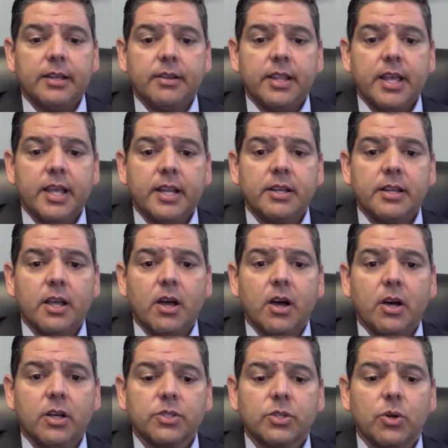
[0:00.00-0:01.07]
And then
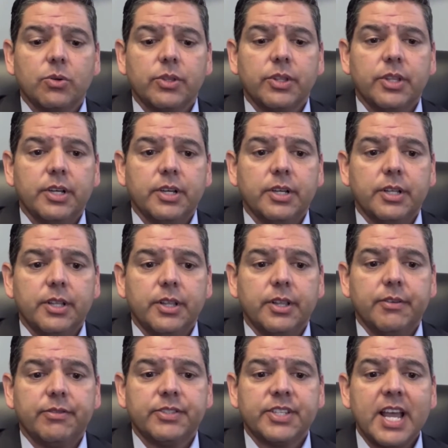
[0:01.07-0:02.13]
also the
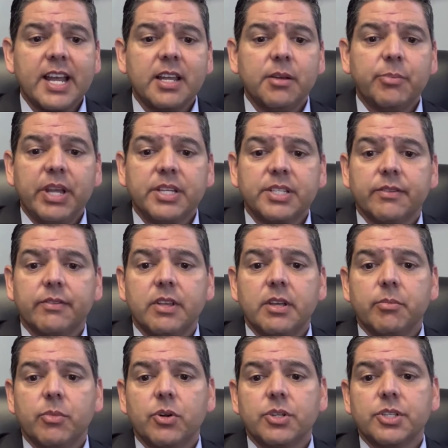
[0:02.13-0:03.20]
second piece
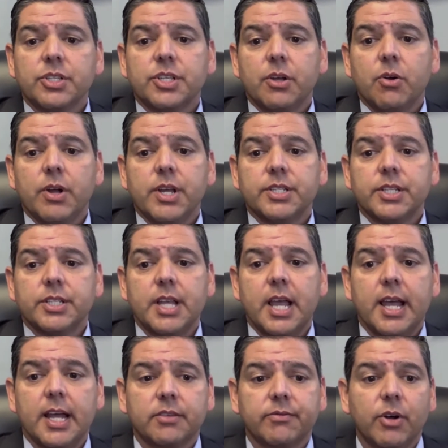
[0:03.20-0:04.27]
of the Emergency
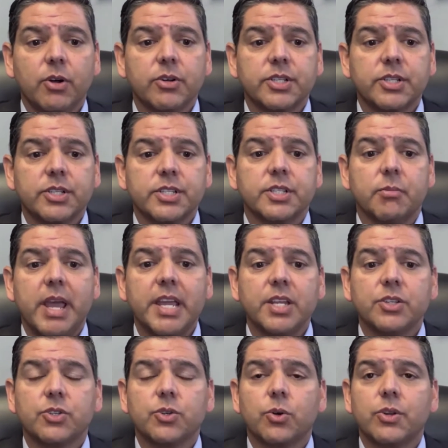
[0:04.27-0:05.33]
OASIS Act focuses on
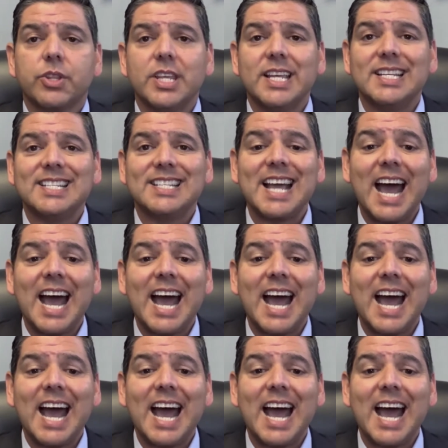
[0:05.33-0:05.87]
making sure the